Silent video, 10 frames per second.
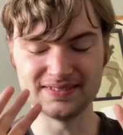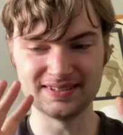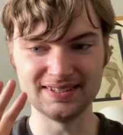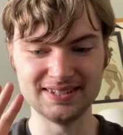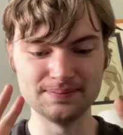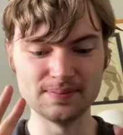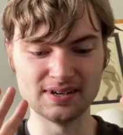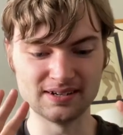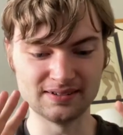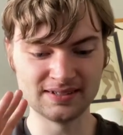the
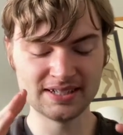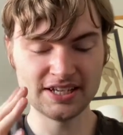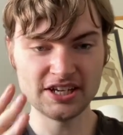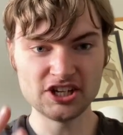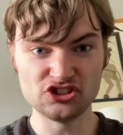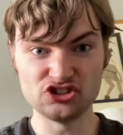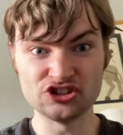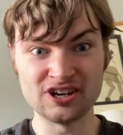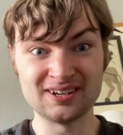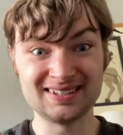
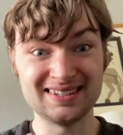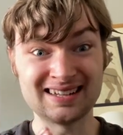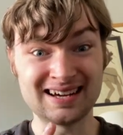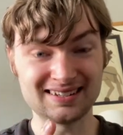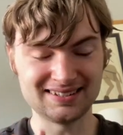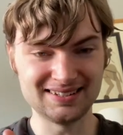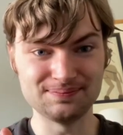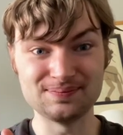journey that the